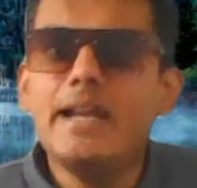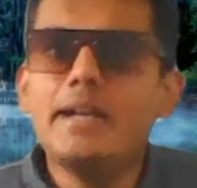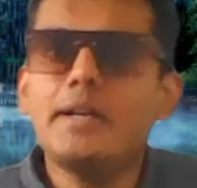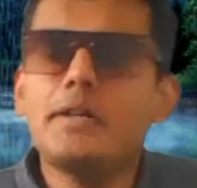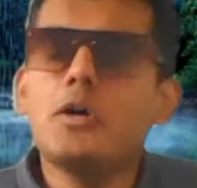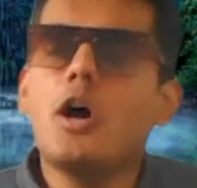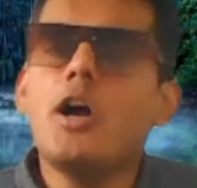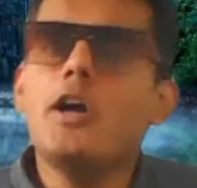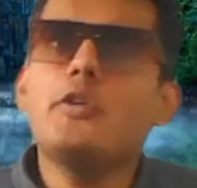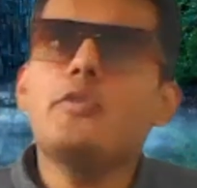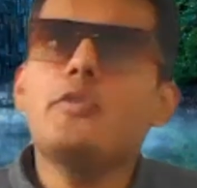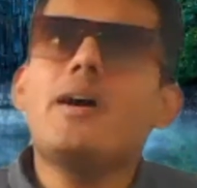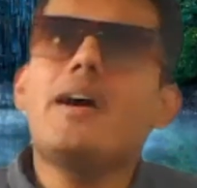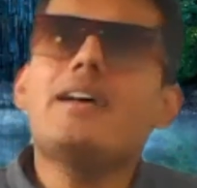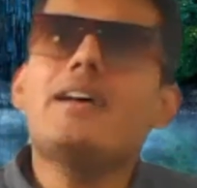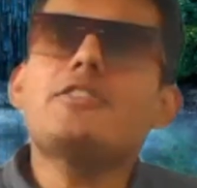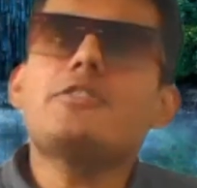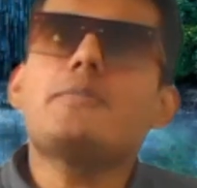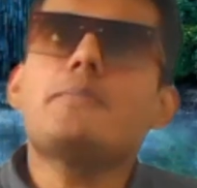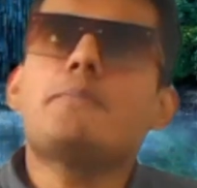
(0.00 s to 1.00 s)
In
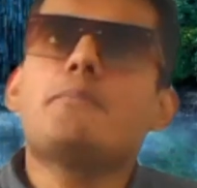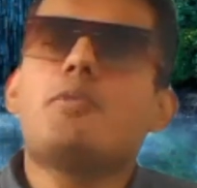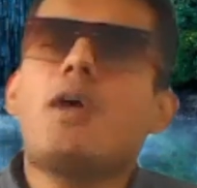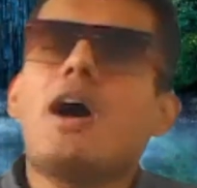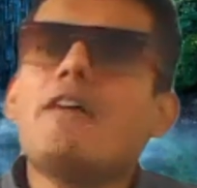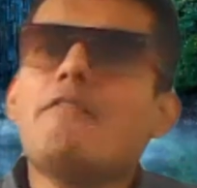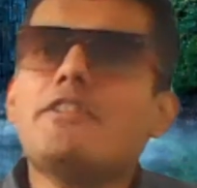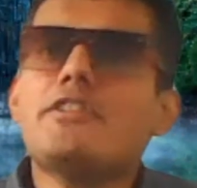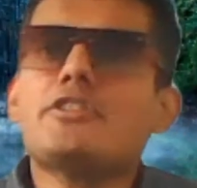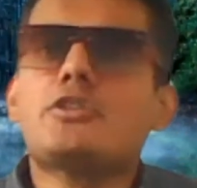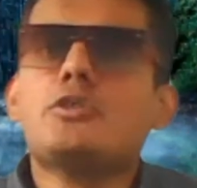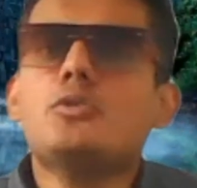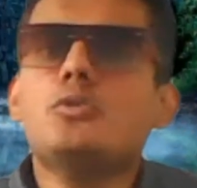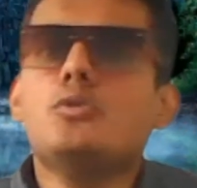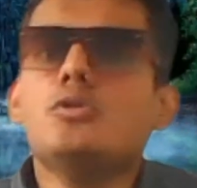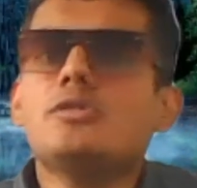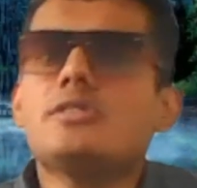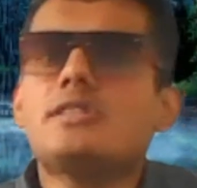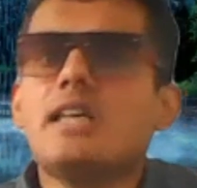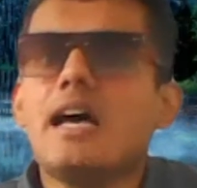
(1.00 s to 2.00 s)
contrast, private
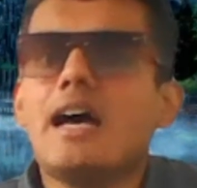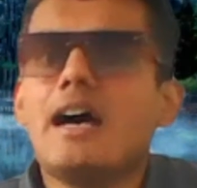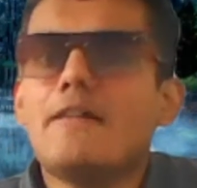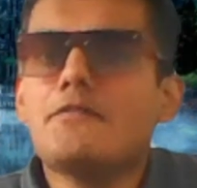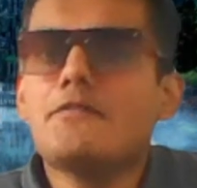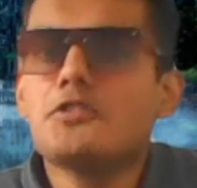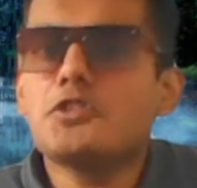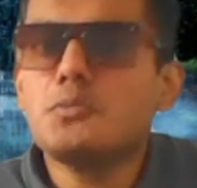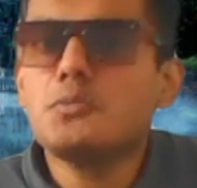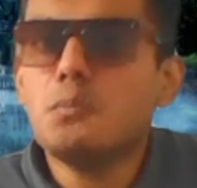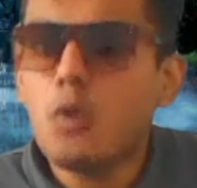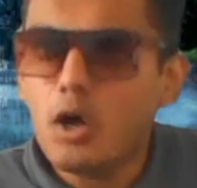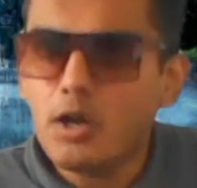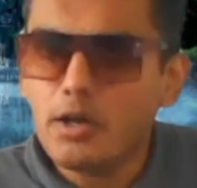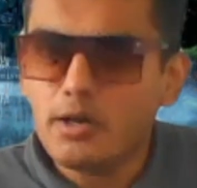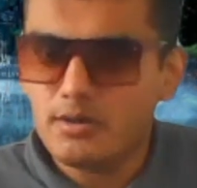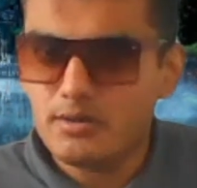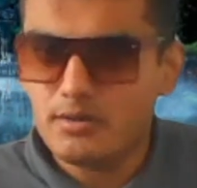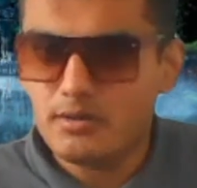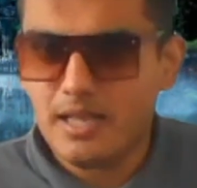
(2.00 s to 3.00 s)
schools have
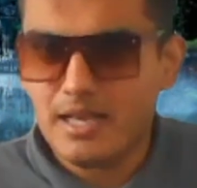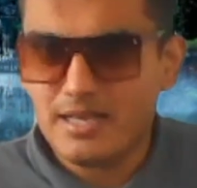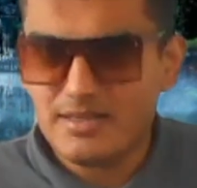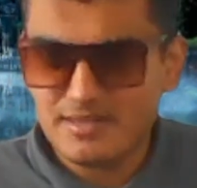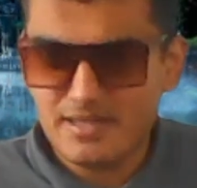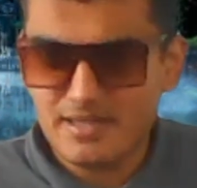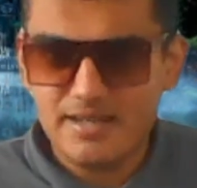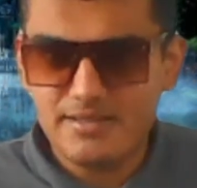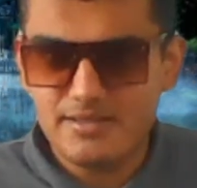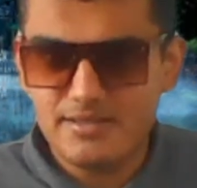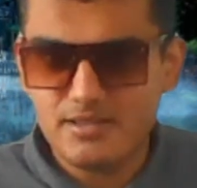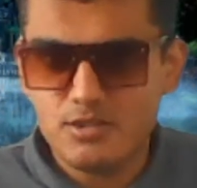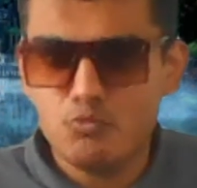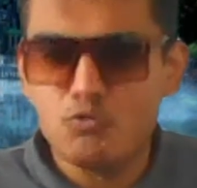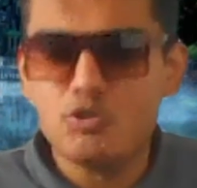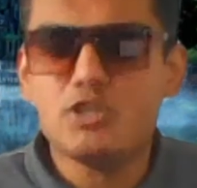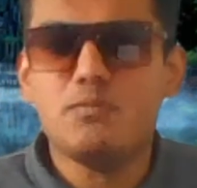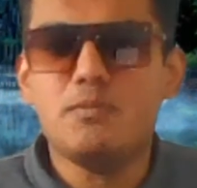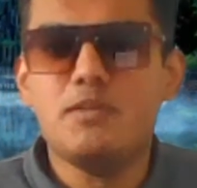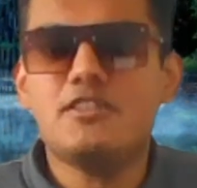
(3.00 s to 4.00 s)
smaller class
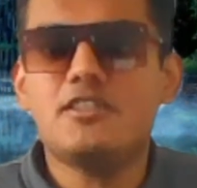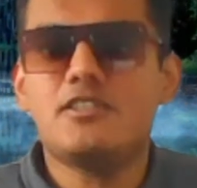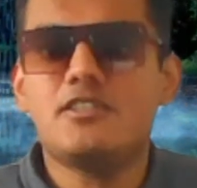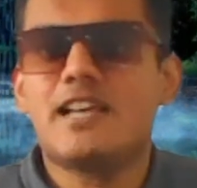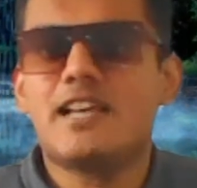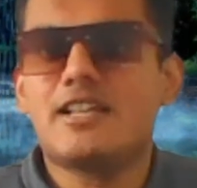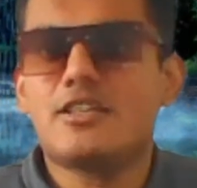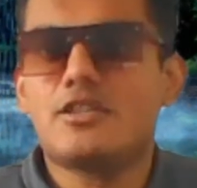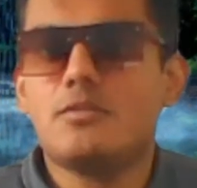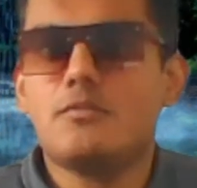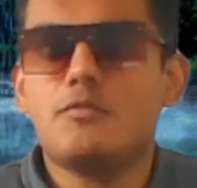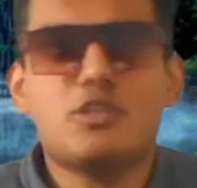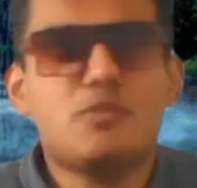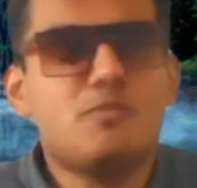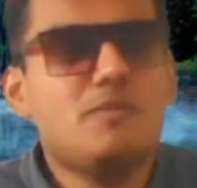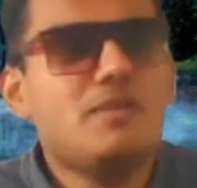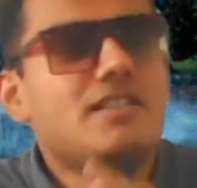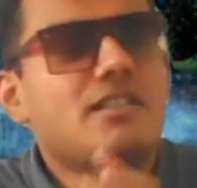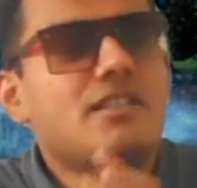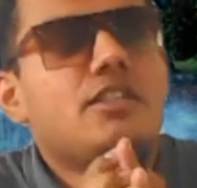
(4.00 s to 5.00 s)
sizes, which means that
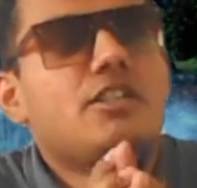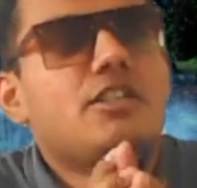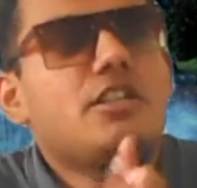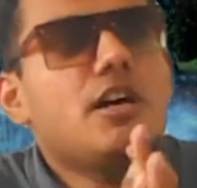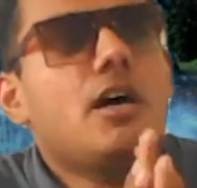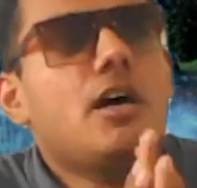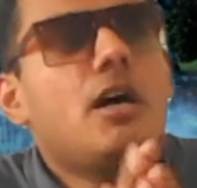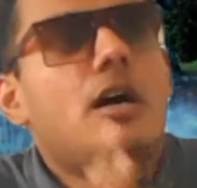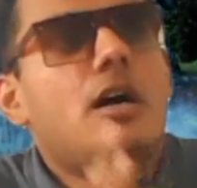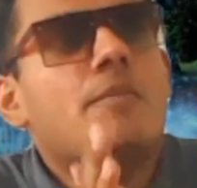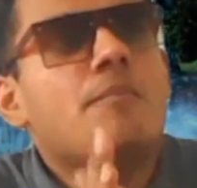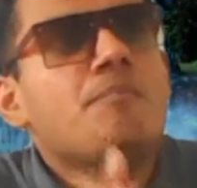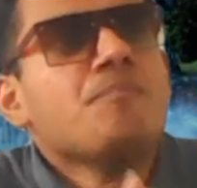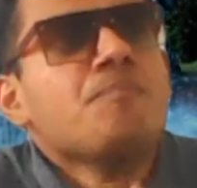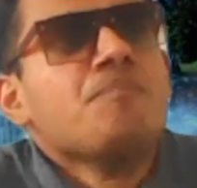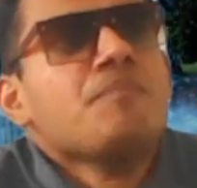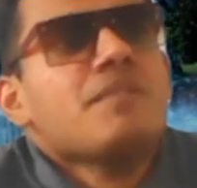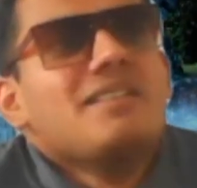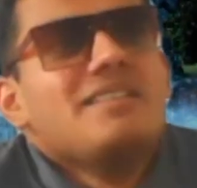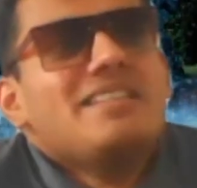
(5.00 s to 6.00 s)

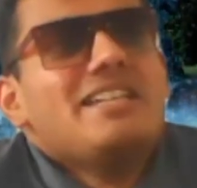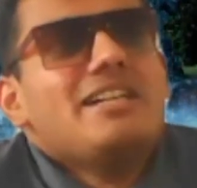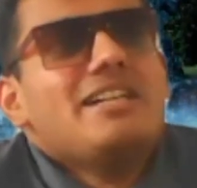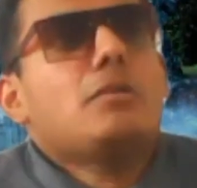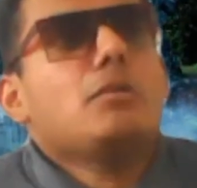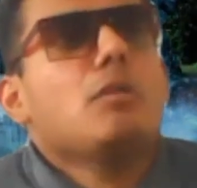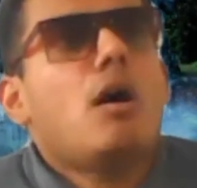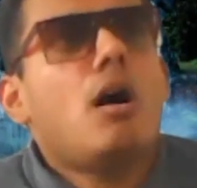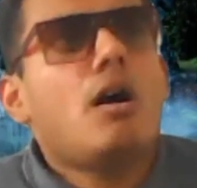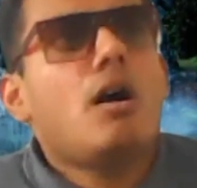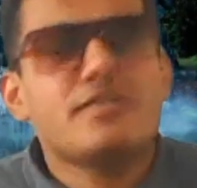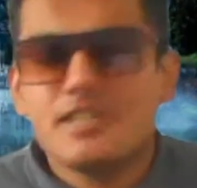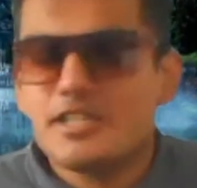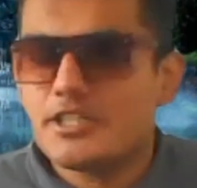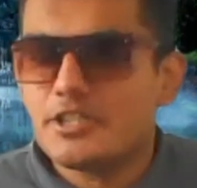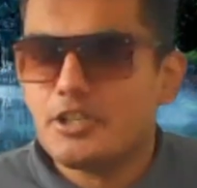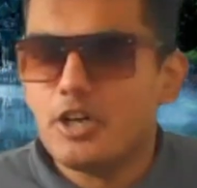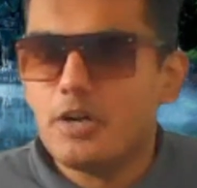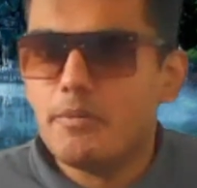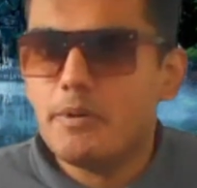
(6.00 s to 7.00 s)
the class
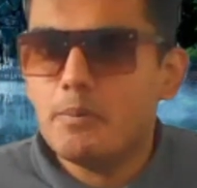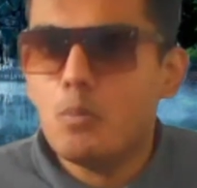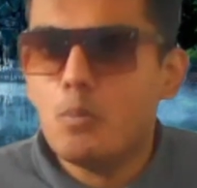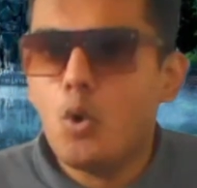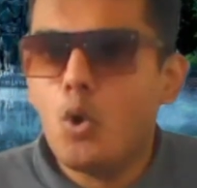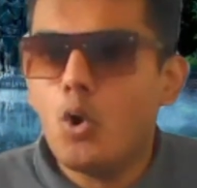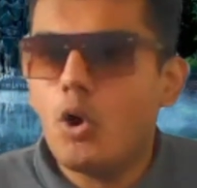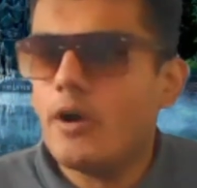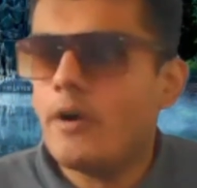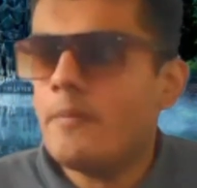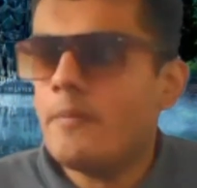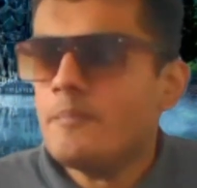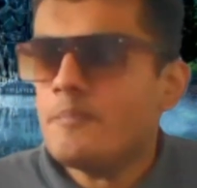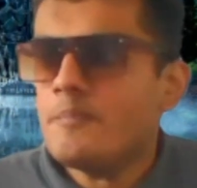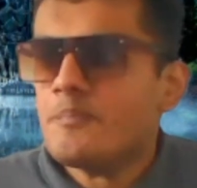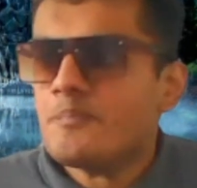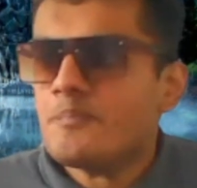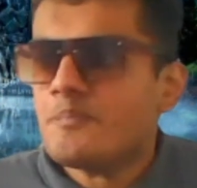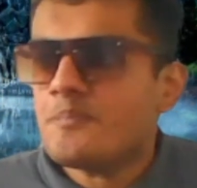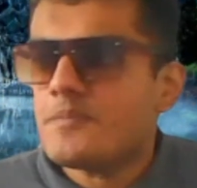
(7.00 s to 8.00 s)
is going to be more
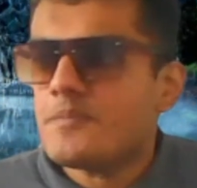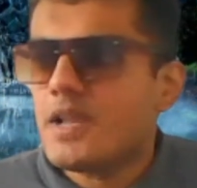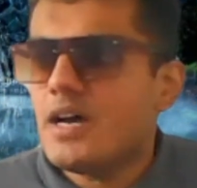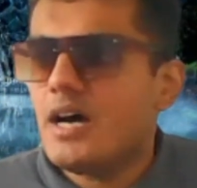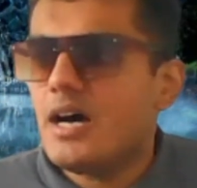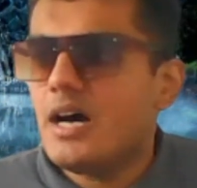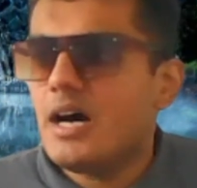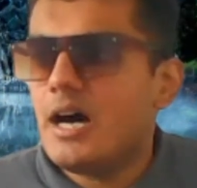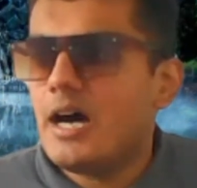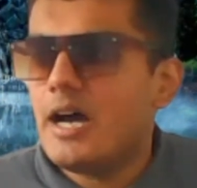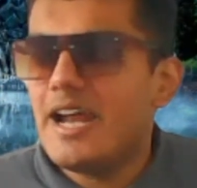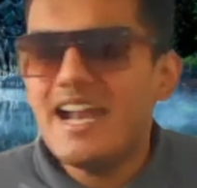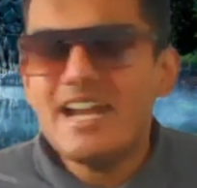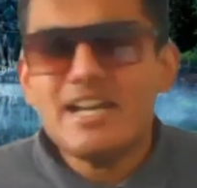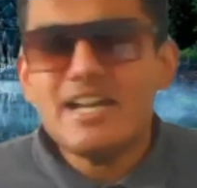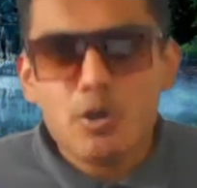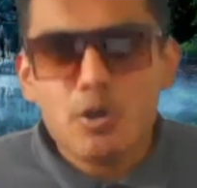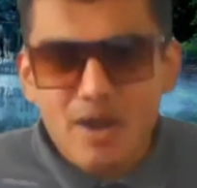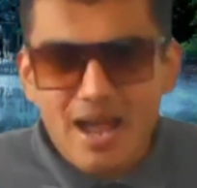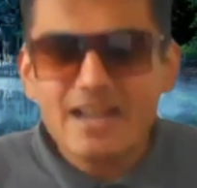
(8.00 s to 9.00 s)

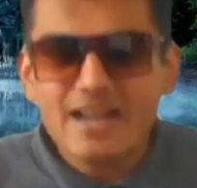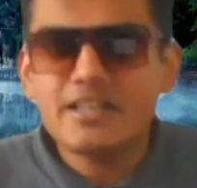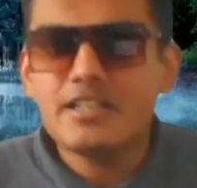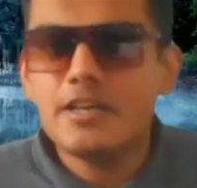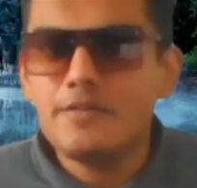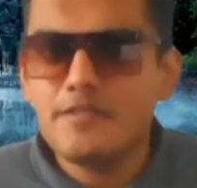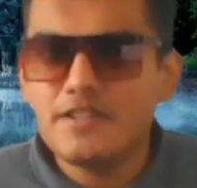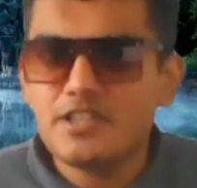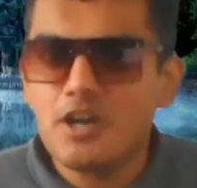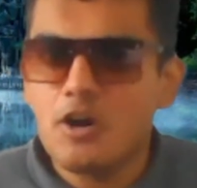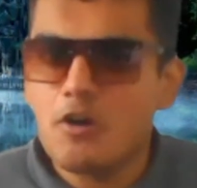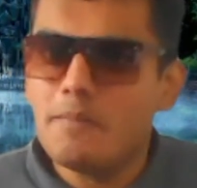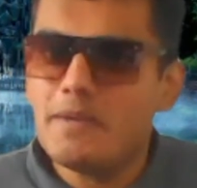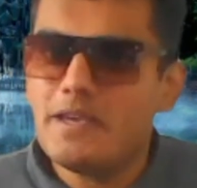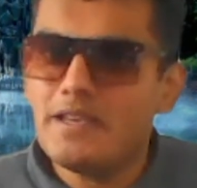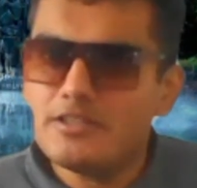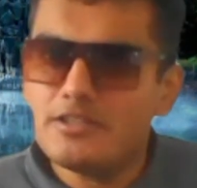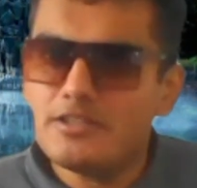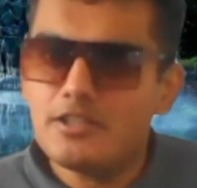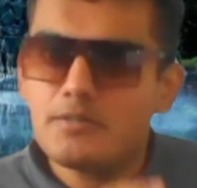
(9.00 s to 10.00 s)
interactive instead of
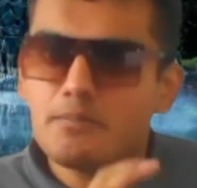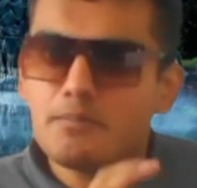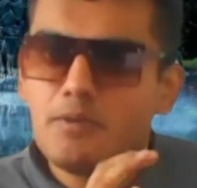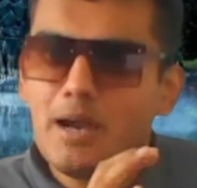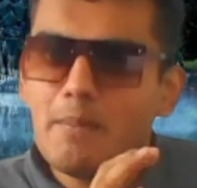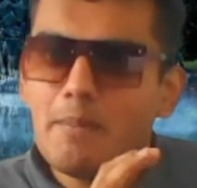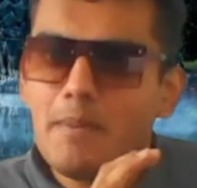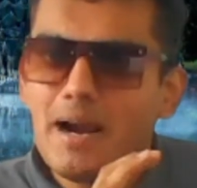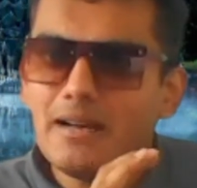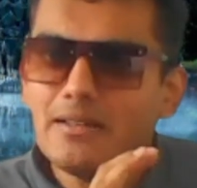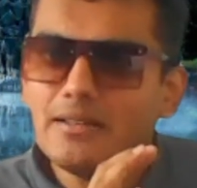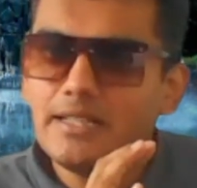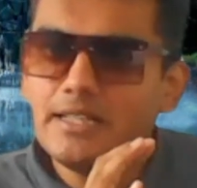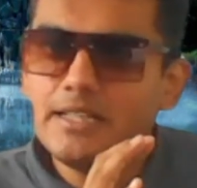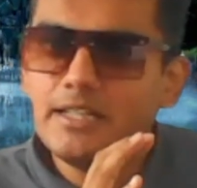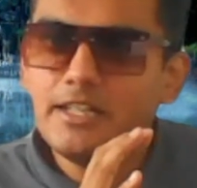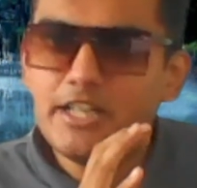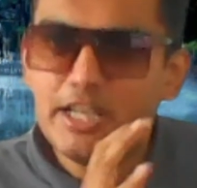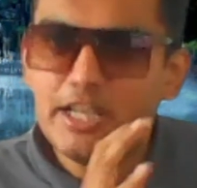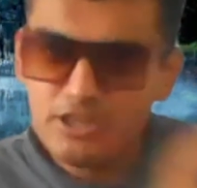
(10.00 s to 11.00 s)
being just
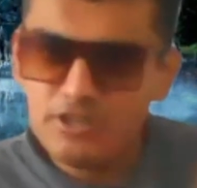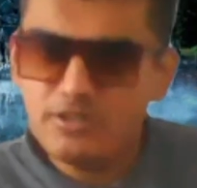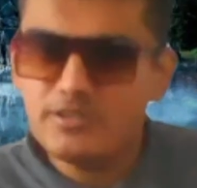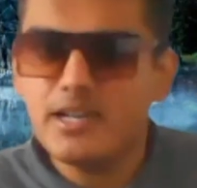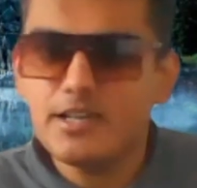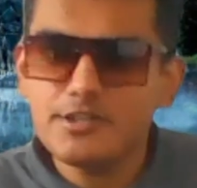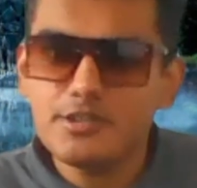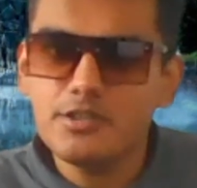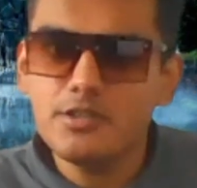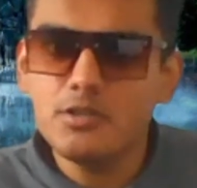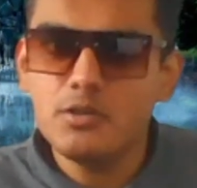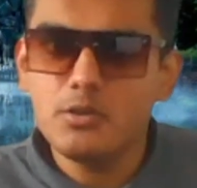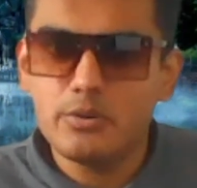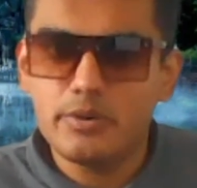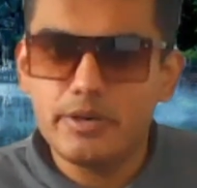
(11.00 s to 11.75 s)
primarily teacher centered,